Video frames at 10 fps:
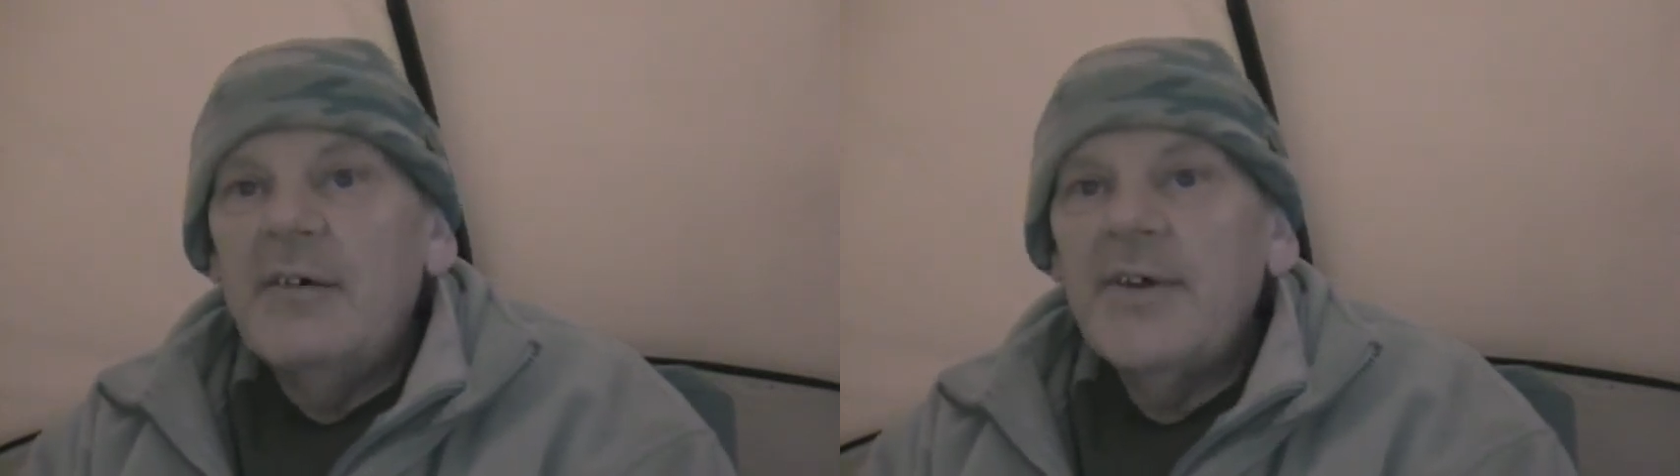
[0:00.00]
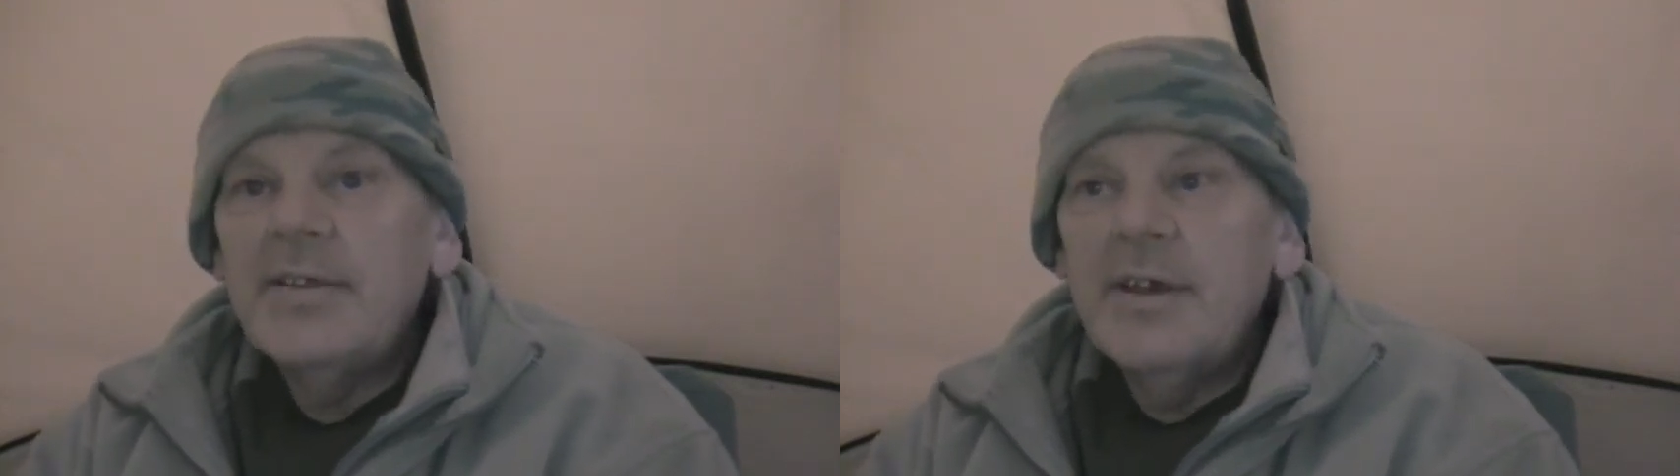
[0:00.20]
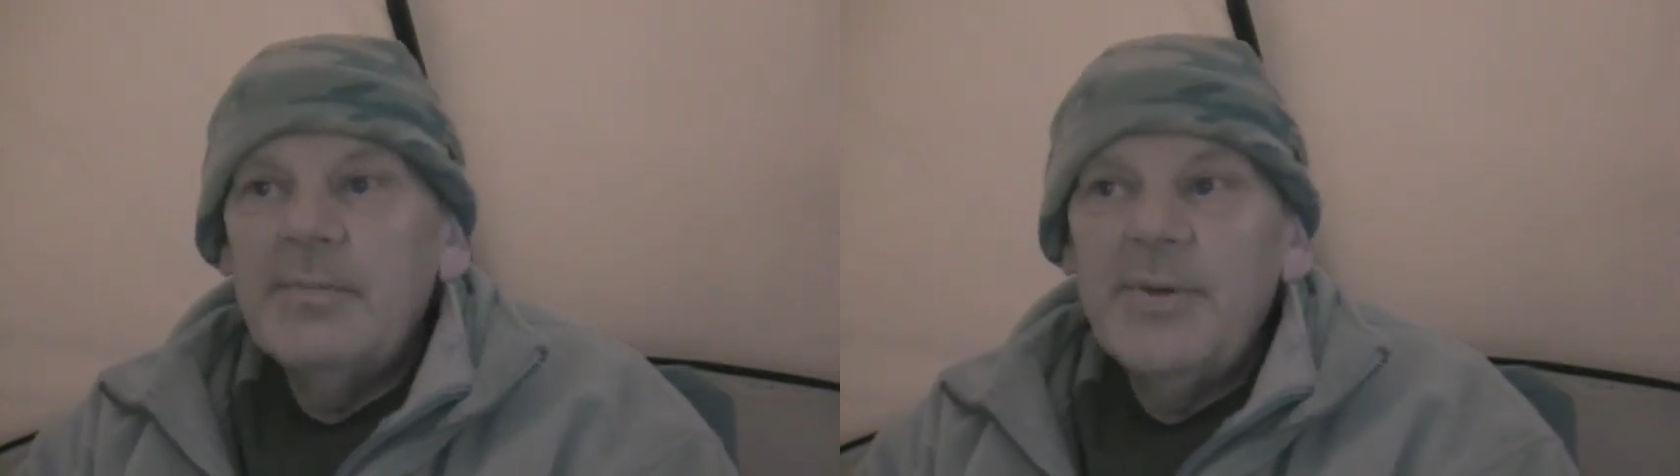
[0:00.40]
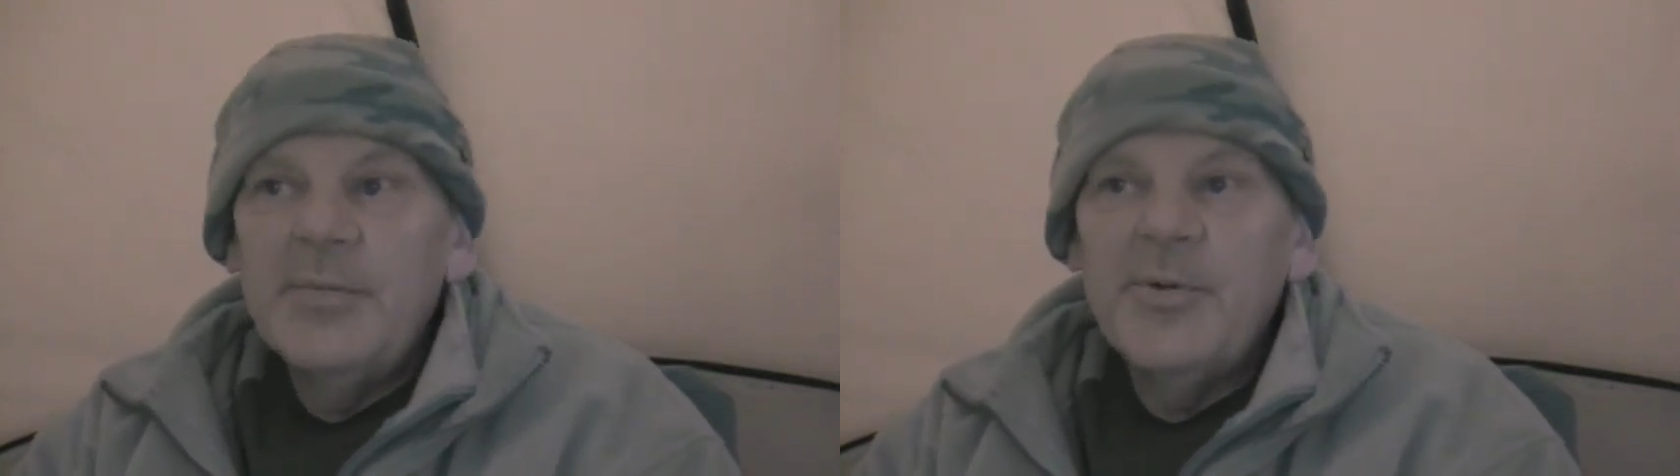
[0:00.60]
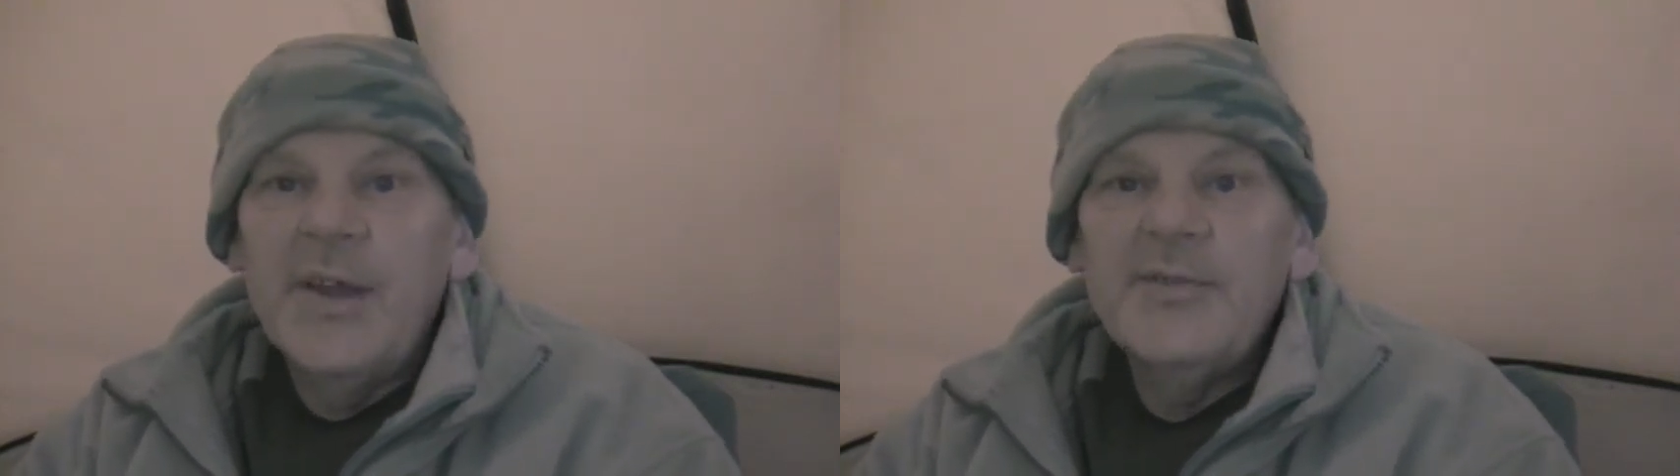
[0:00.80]
I've had a bit
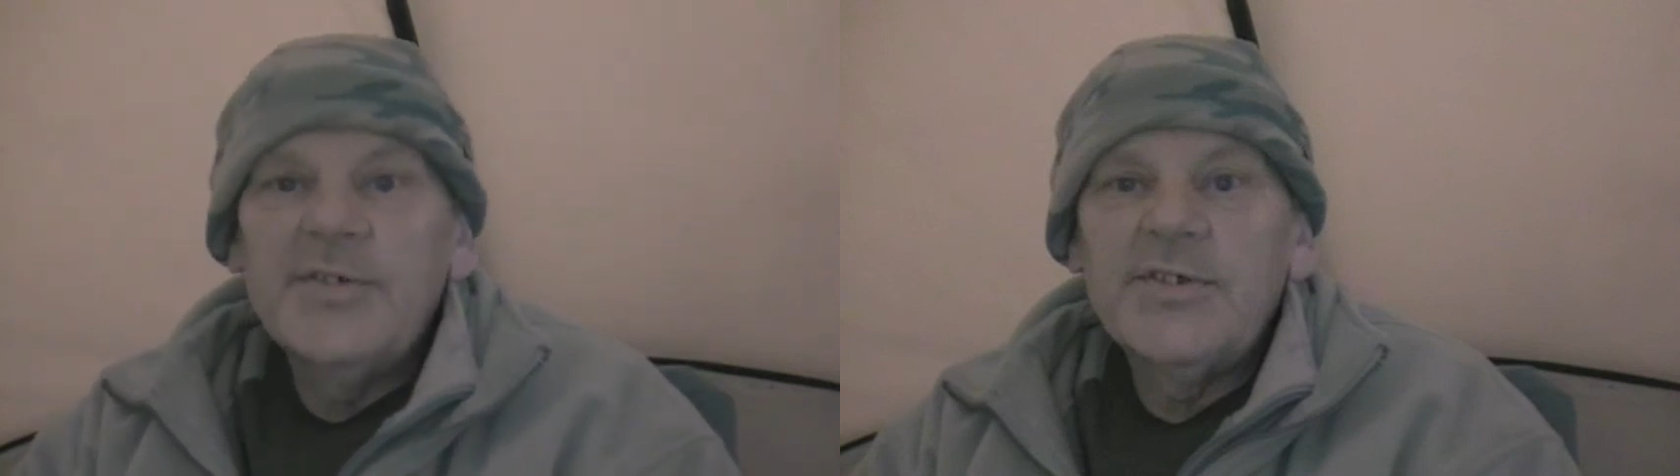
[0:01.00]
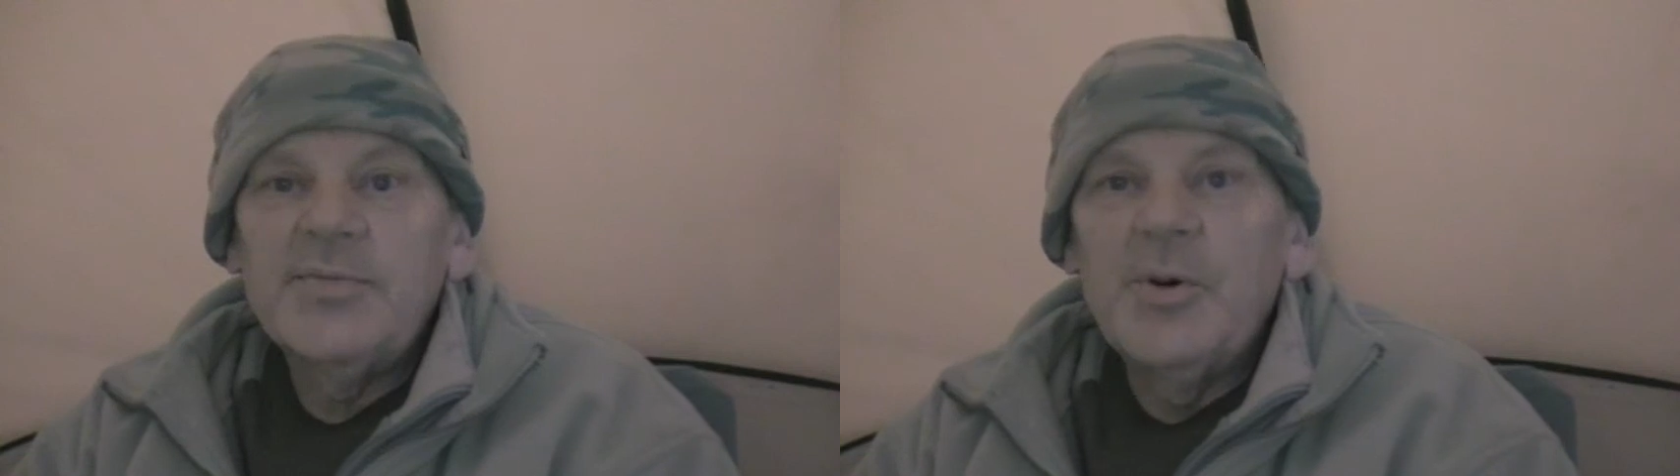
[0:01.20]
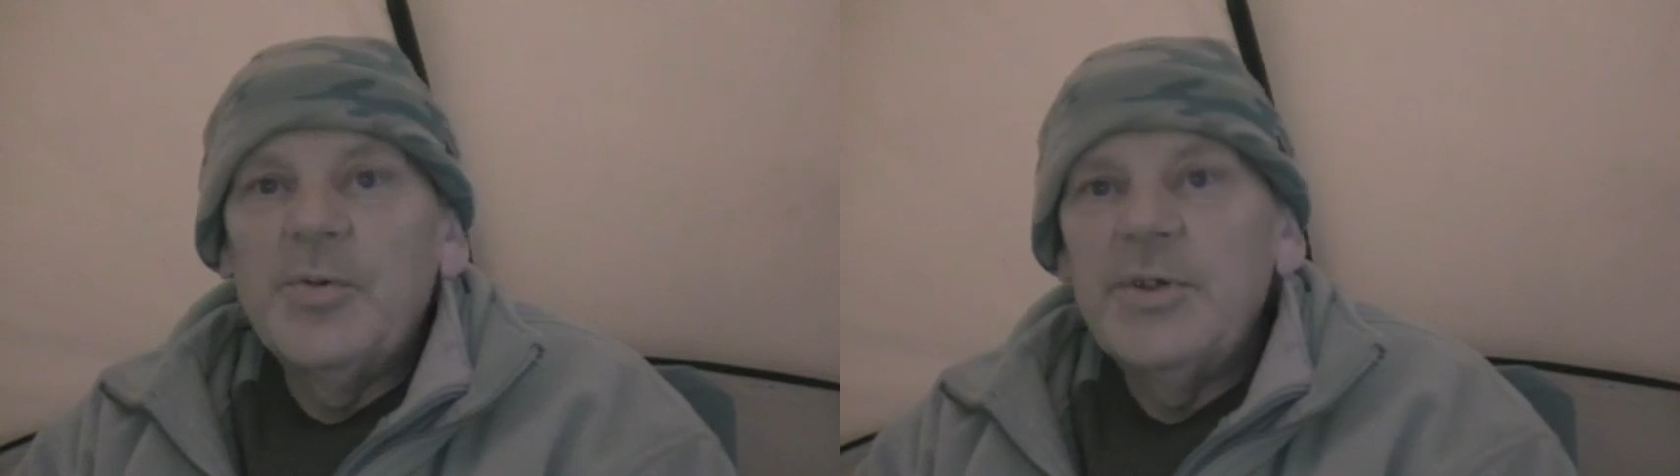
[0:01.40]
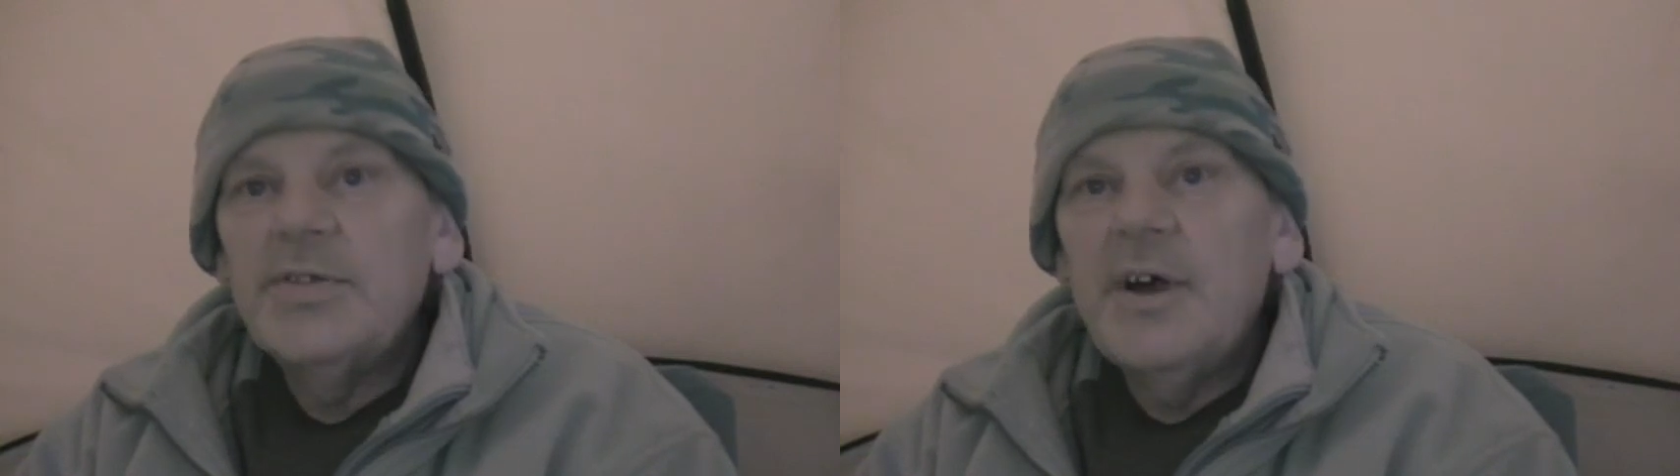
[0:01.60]
of breakfast this morning,